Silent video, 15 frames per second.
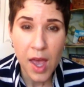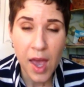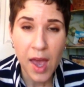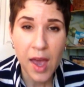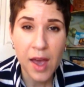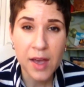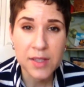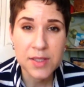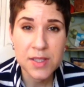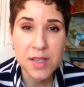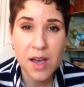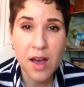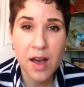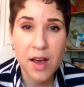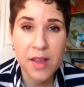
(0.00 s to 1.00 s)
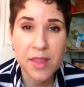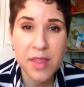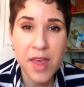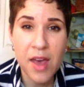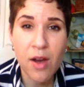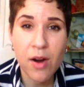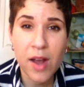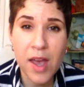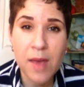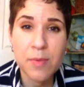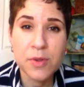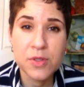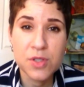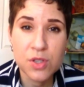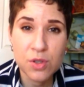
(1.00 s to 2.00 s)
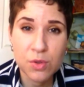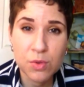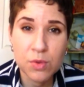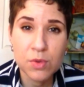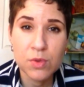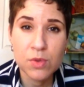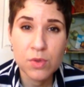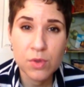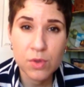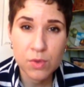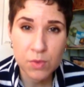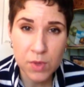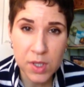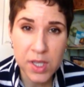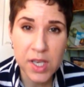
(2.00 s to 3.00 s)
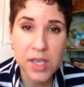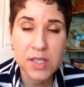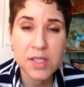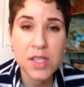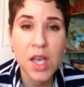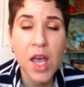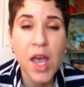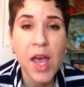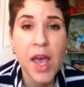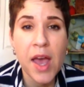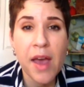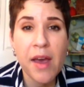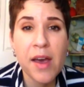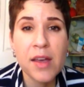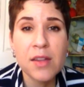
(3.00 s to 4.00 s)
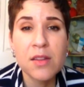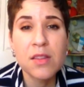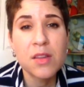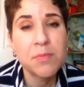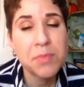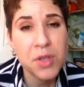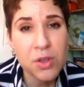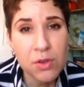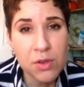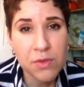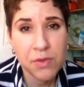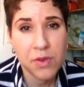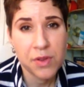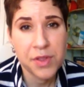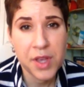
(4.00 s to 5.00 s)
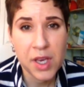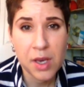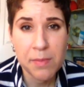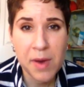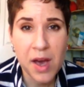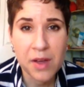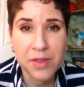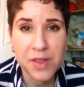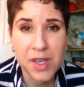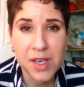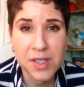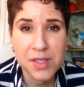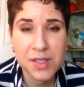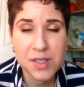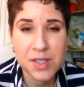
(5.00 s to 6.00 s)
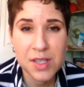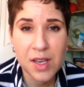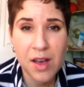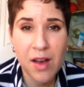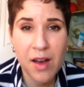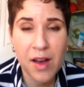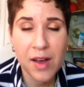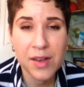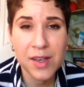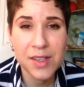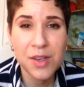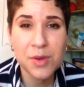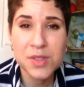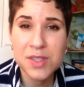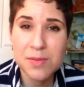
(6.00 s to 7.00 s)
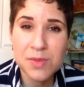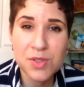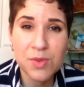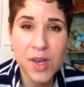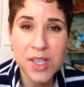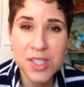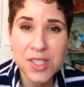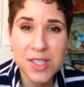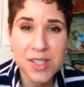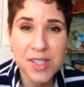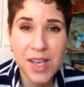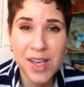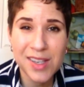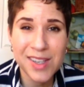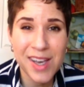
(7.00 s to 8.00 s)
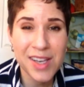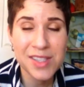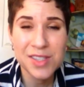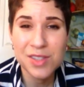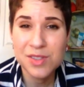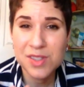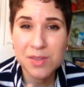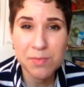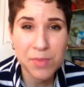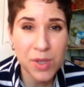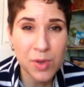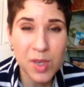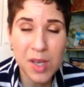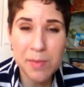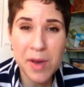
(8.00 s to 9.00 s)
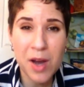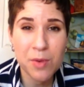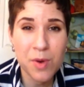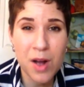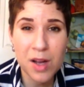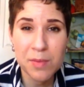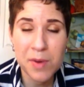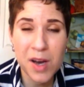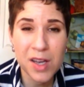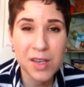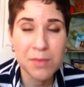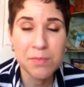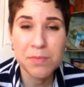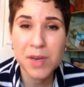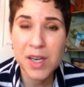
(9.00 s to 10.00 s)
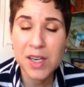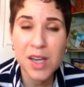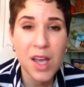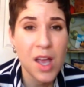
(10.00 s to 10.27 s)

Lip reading: And they are able to release. And the beautiful thing about this, I know it seems strange to say, yes, there's beauty about rock bottom, but